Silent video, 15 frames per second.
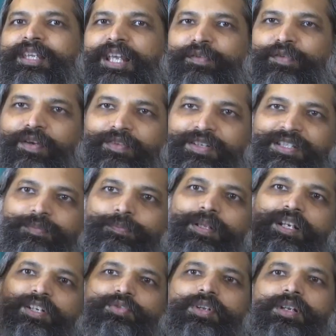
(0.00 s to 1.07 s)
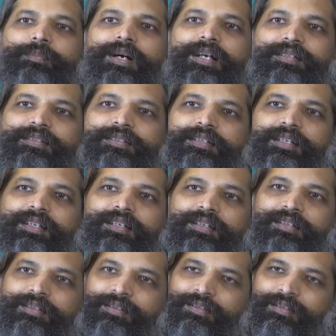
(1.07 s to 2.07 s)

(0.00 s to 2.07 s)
If you have a spiritual mastery,